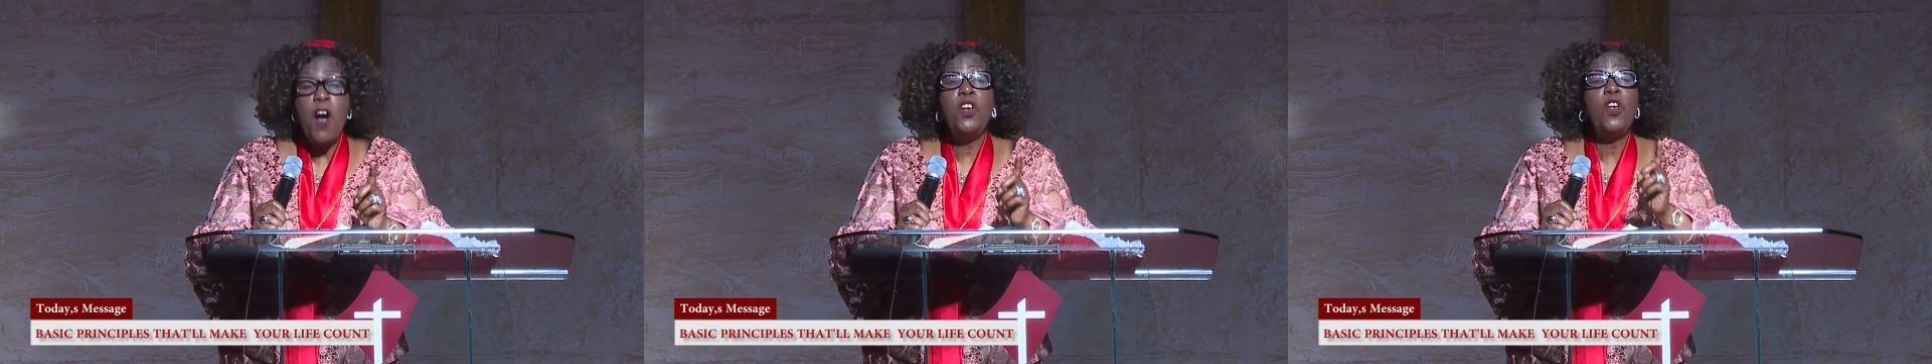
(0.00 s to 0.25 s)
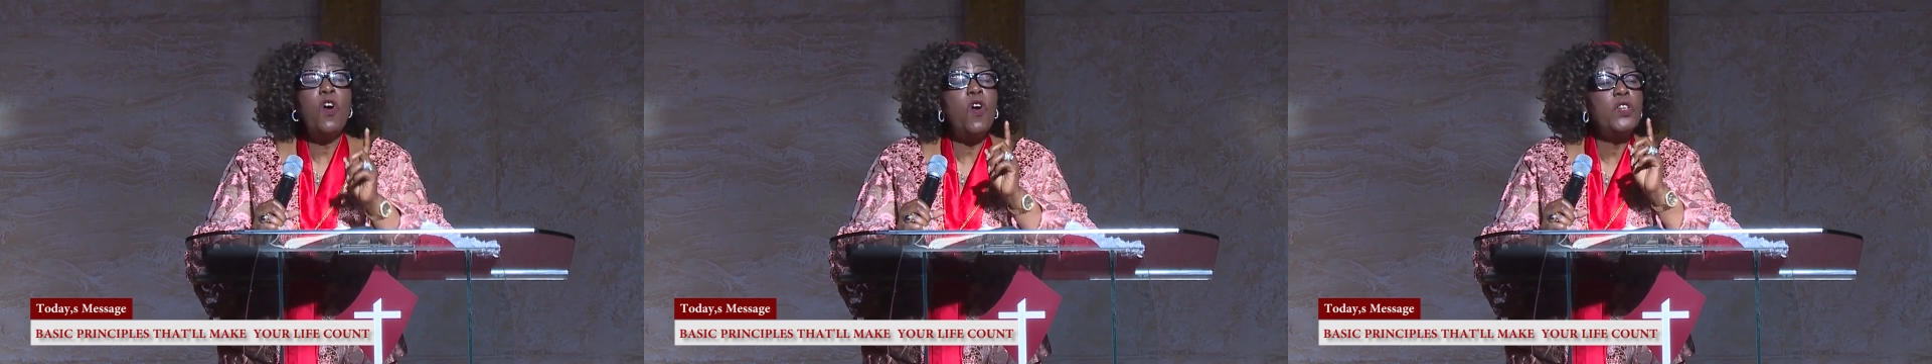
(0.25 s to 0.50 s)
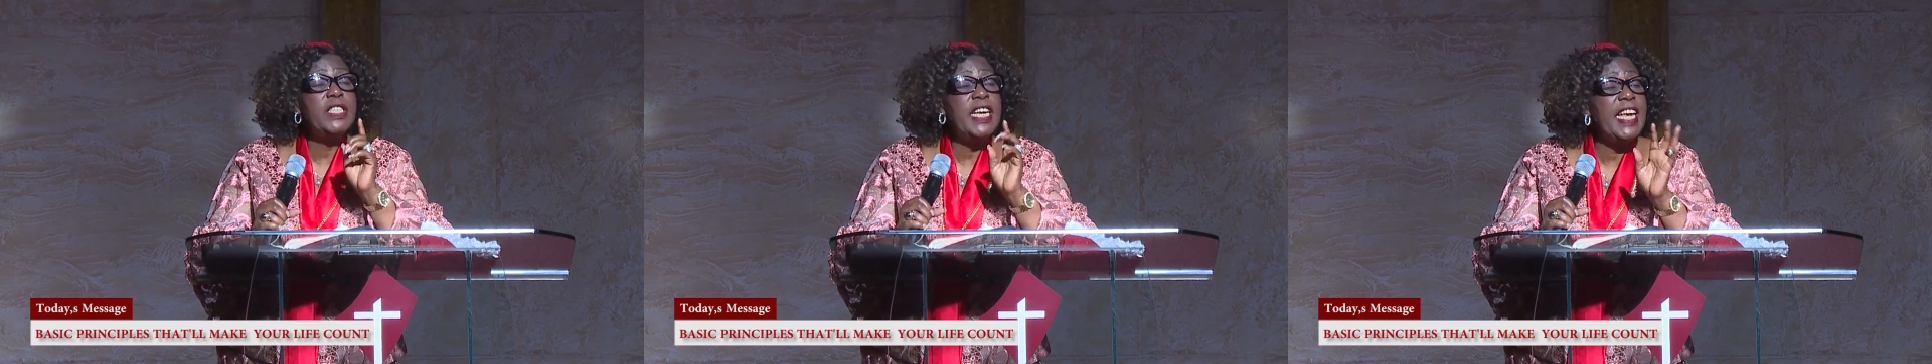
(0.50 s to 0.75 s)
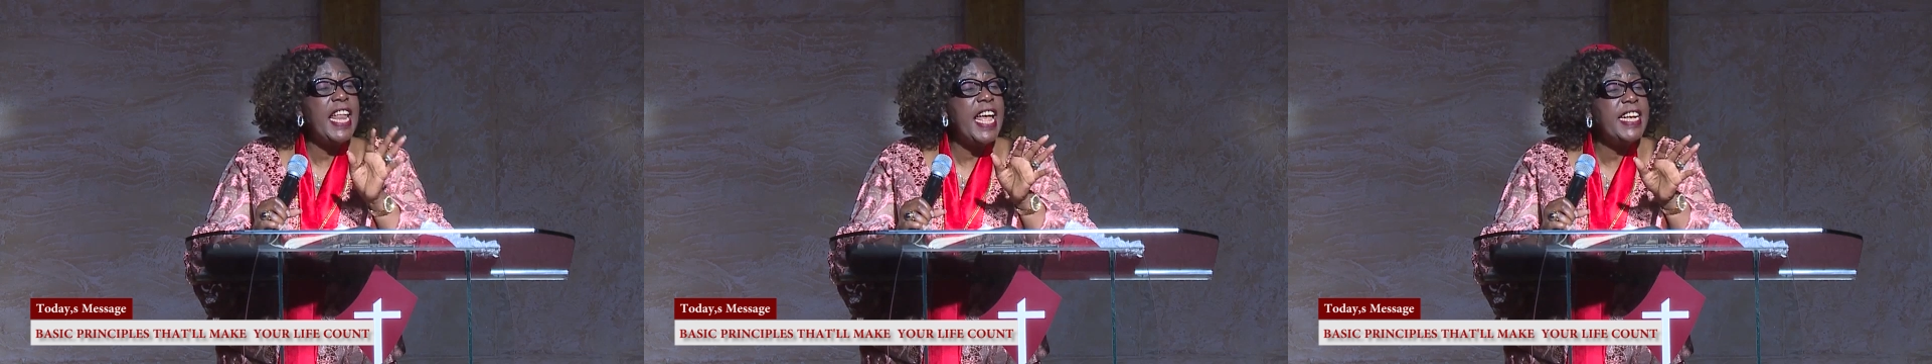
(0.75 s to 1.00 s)
Follow
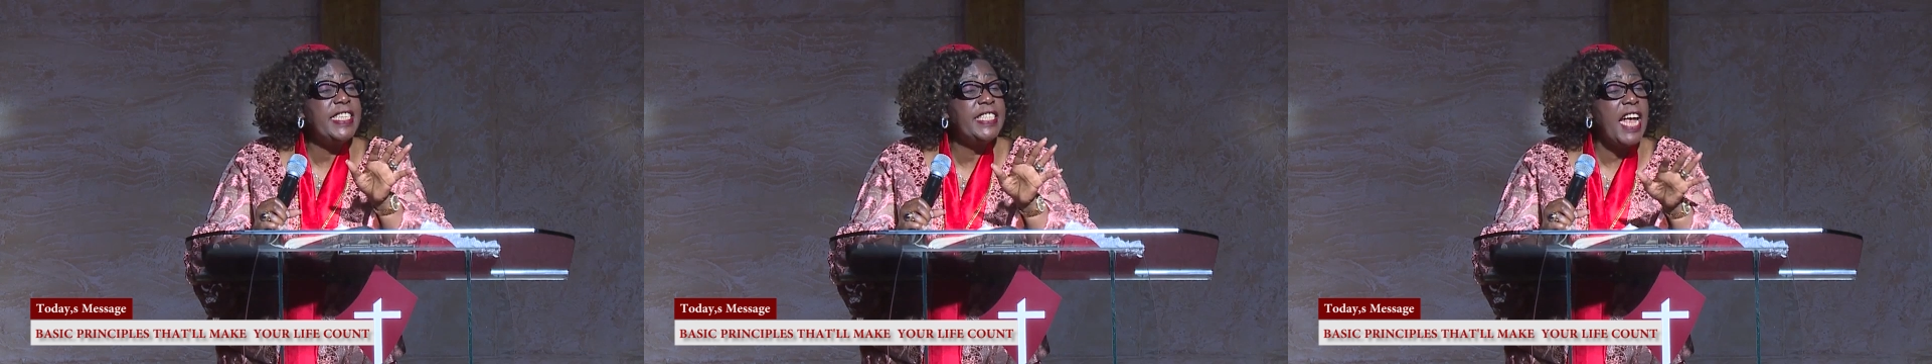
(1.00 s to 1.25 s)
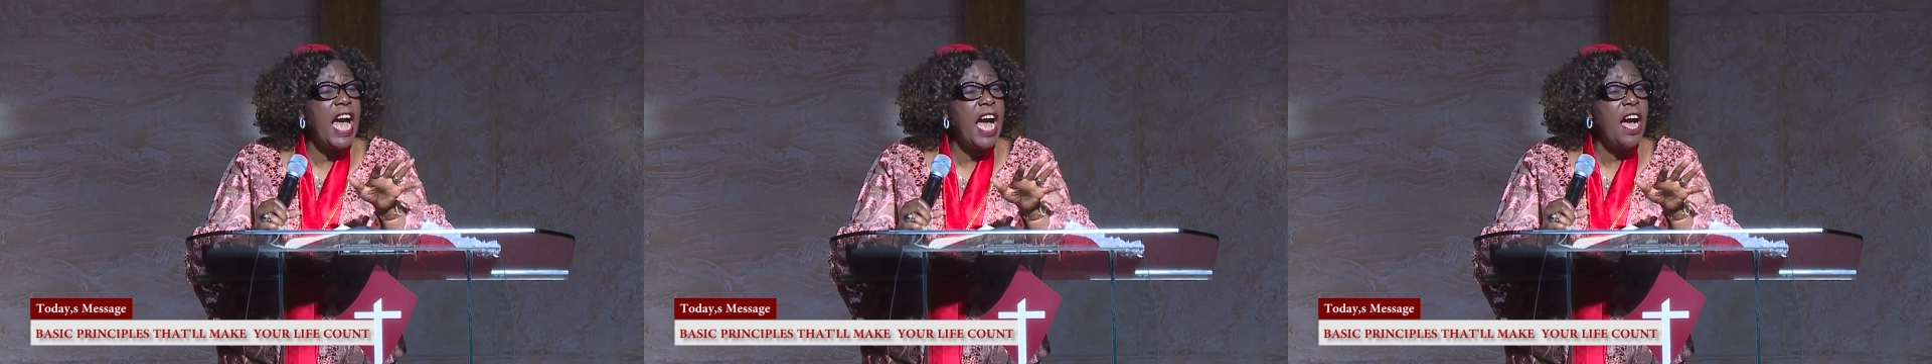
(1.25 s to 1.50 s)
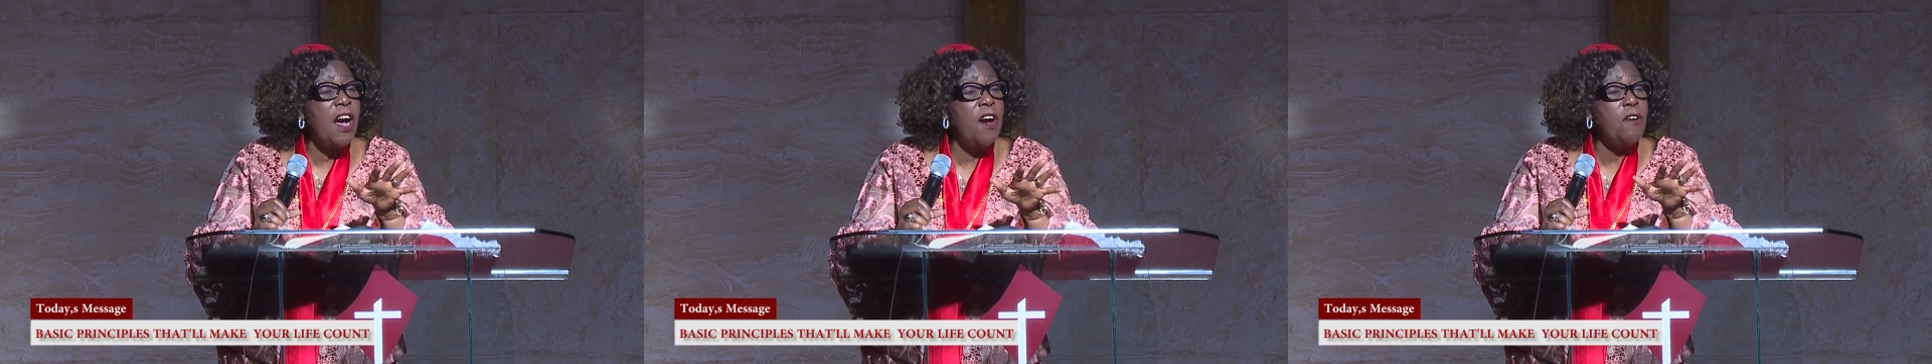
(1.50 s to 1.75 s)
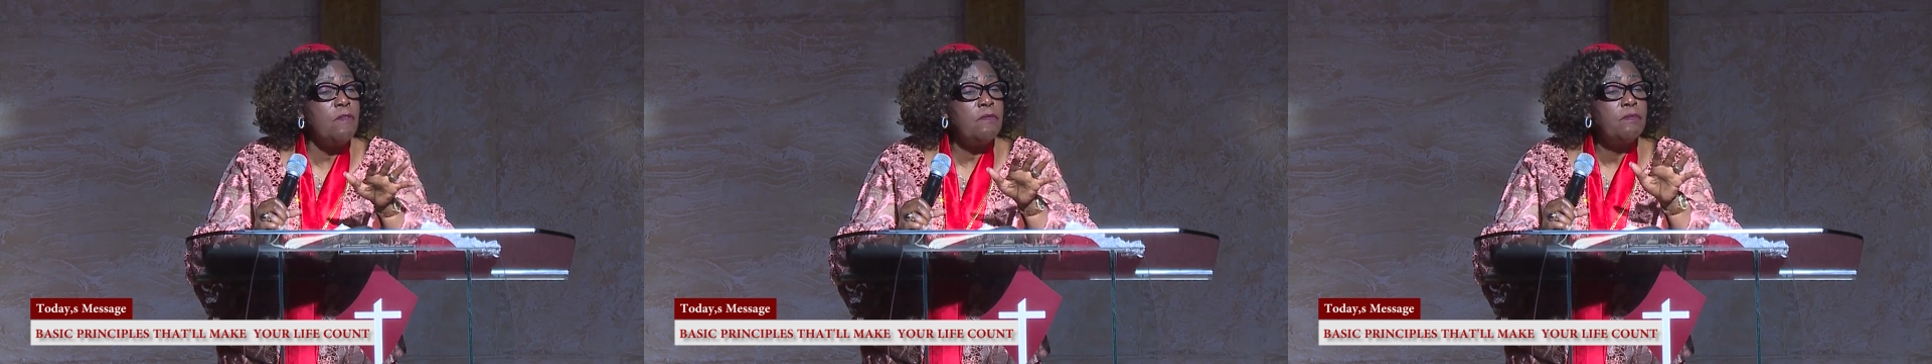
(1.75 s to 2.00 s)
the laid
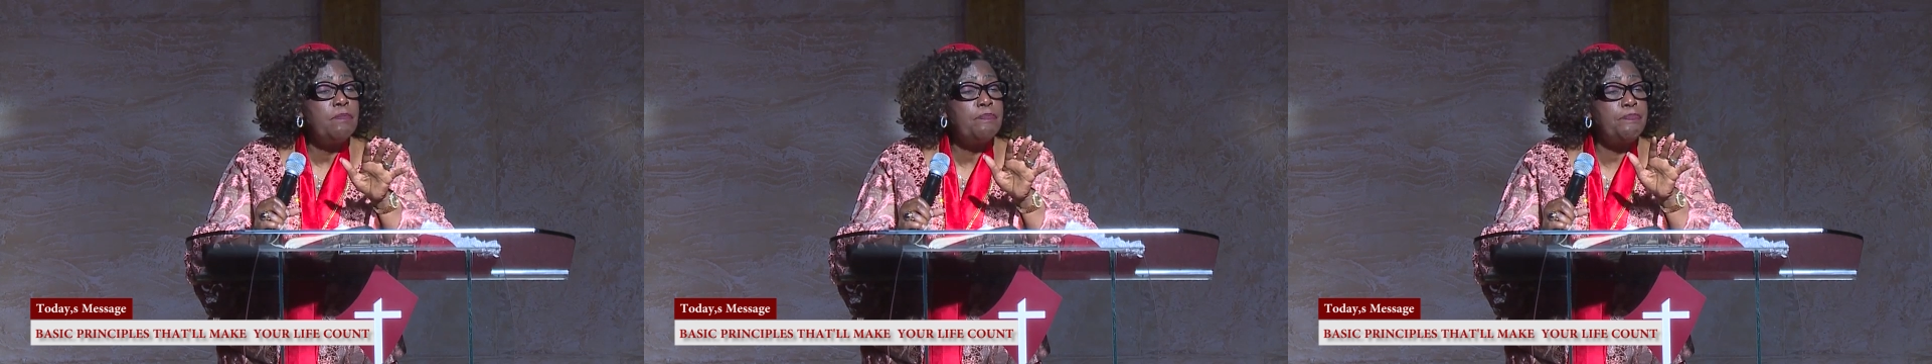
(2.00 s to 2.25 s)
down